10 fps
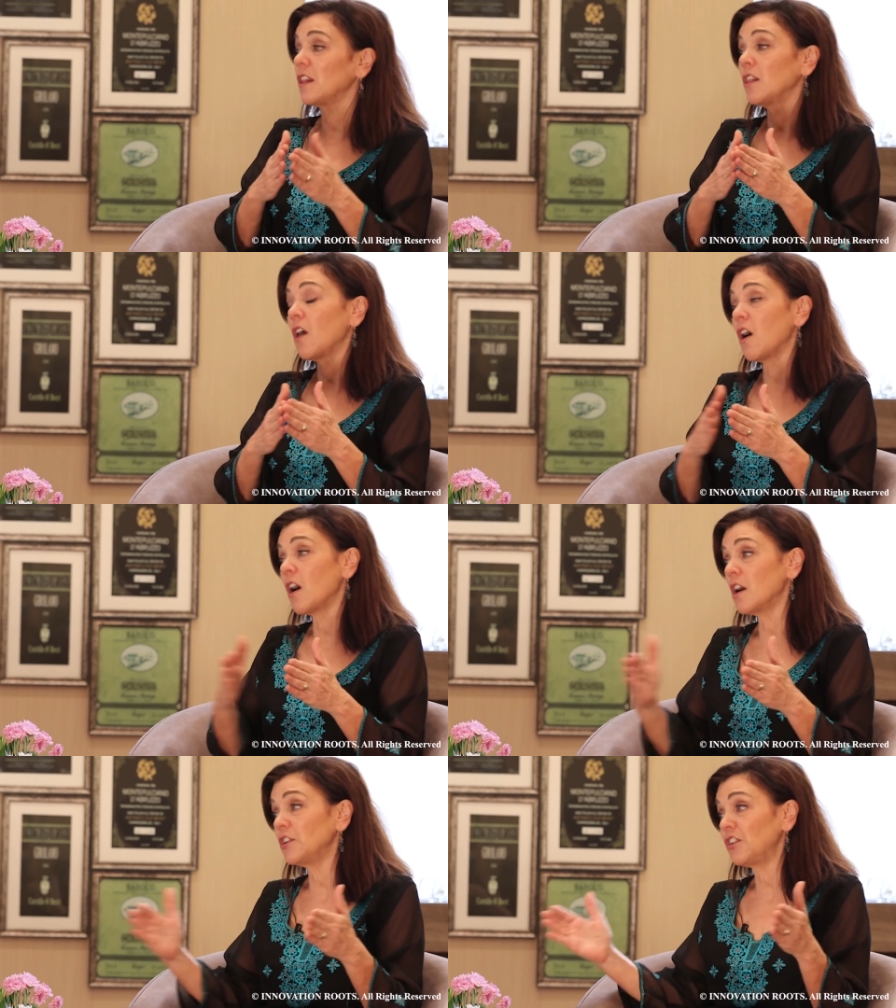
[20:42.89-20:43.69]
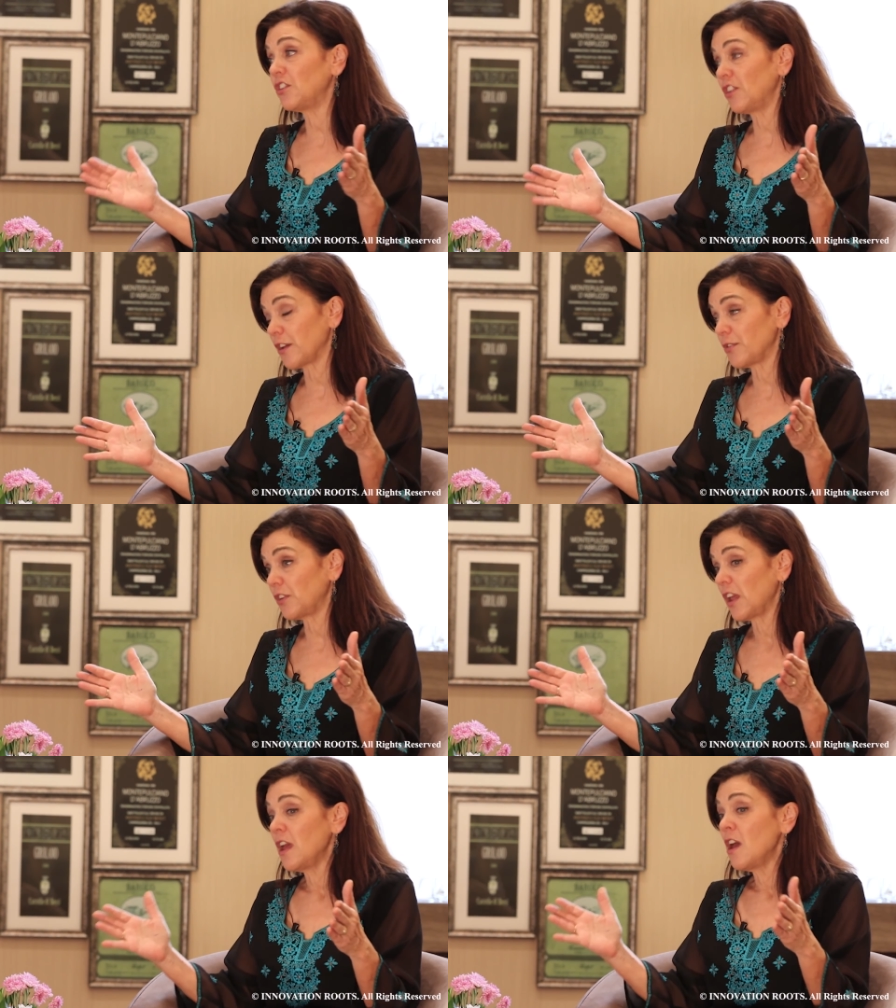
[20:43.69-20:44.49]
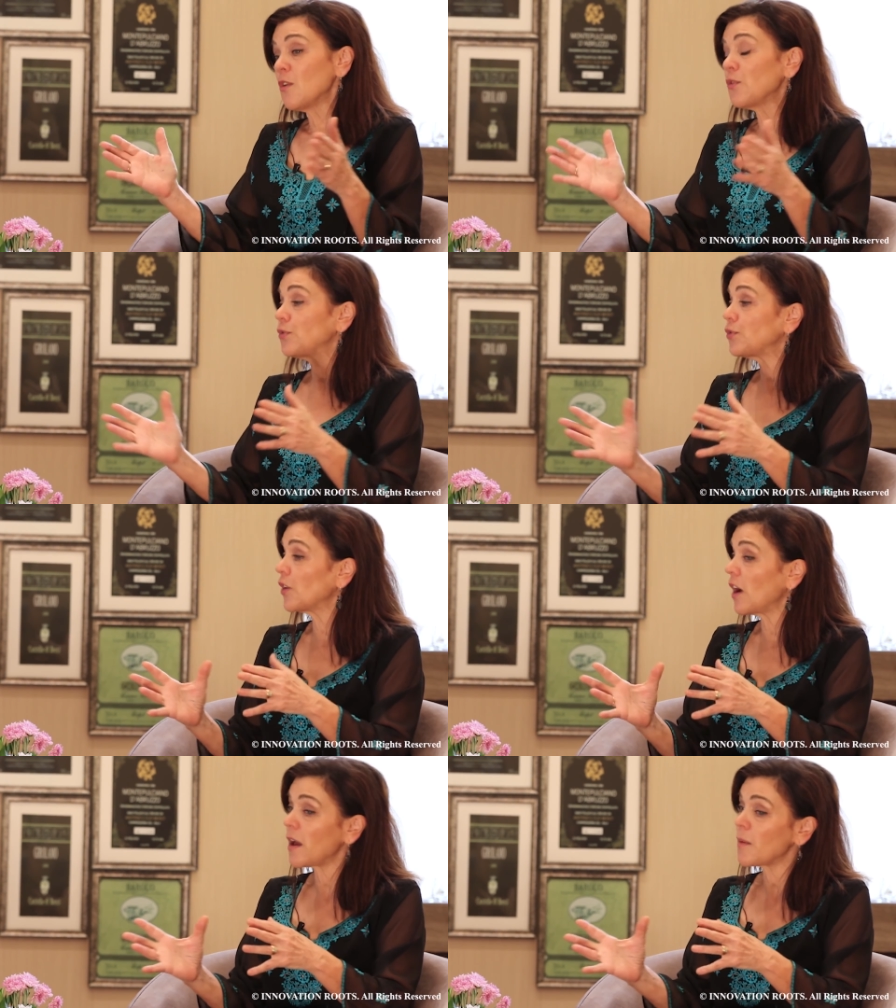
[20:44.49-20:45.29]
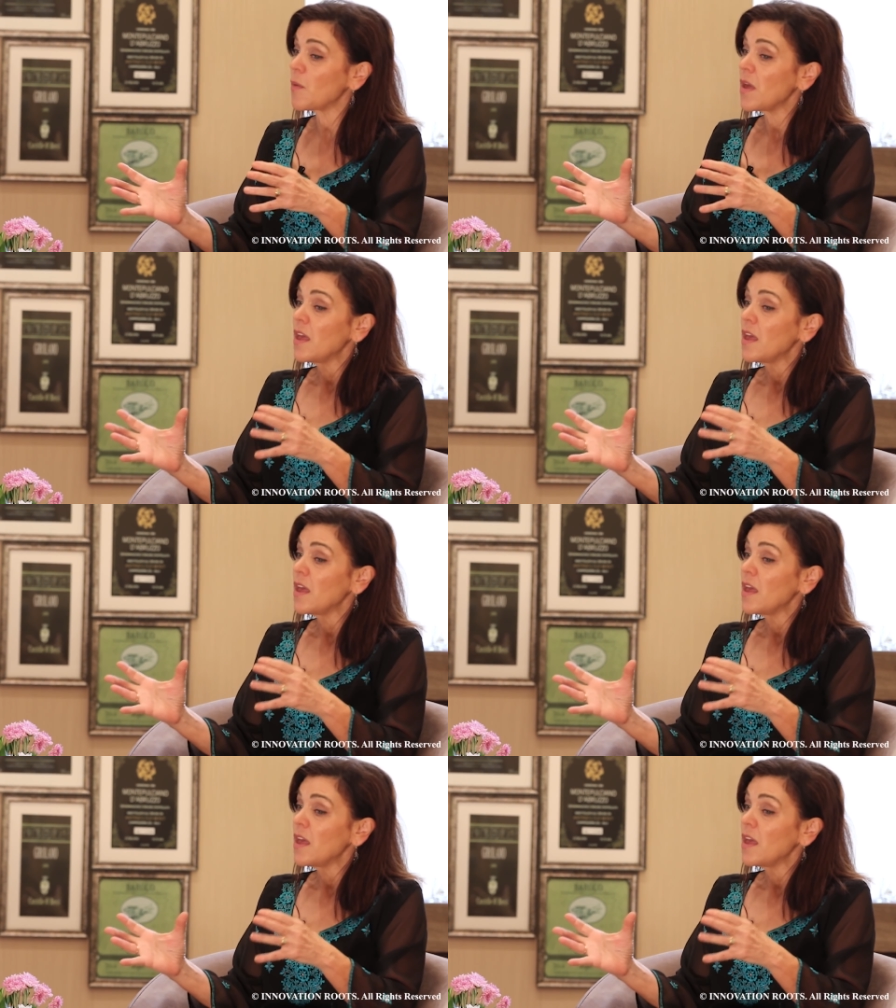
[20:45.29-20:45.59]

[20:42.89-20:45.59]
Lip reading: large shift from